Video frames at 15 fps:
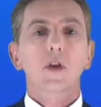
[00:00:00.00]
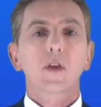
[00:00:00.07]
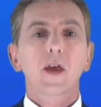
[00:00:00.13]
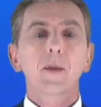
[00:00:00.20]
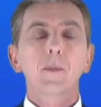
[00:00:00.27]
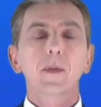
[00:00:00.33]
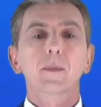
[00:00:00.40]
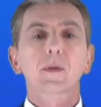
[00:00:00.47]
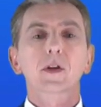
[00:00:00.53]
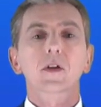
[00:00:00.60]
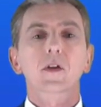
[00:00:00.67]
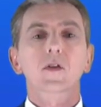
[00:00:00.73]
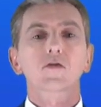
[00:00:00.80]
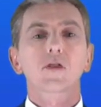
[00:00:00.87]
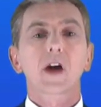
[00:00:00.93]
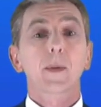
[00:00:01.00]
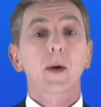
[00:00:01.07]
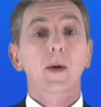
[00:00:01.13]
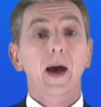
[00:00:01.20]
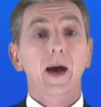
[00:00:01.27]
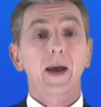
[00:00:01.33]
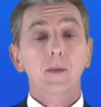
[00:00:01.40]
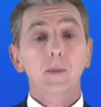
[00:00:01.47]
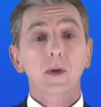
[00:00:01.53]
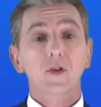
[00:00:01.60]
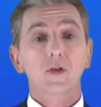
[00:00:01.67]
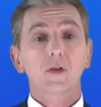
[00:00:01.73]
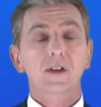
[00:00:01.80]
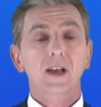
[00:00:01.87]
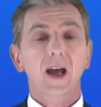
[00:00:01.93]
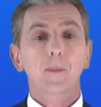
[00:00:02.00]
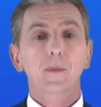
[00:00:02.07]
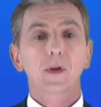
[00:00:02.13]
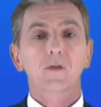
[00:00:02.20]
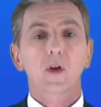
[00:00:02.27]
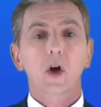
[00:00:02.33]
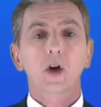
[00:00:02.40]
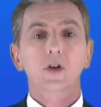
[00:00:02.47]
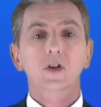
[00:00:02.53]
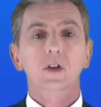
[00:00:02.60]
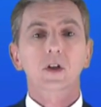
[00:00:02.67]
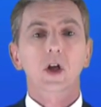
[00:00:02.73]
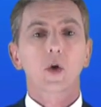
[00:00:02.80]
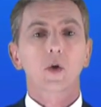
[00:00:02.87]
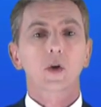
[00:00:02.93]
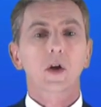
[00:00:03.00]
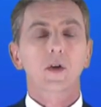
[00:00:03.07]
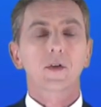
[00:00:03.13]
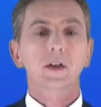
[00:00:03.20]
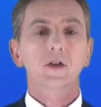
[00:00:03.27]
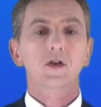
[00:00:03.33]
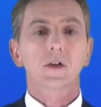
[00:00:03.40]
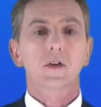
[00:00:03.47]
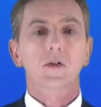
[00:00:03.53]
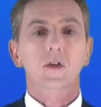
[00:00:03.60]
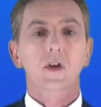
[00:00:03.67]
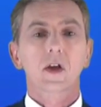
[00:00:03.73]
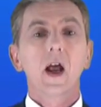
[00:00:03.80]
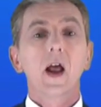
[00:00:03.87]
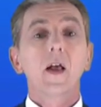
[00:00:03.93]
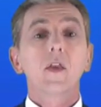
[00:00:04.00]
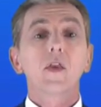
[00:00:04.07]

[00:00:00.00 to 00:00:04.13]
You should then be able to describe how animals are adapted for hot and cold conditions.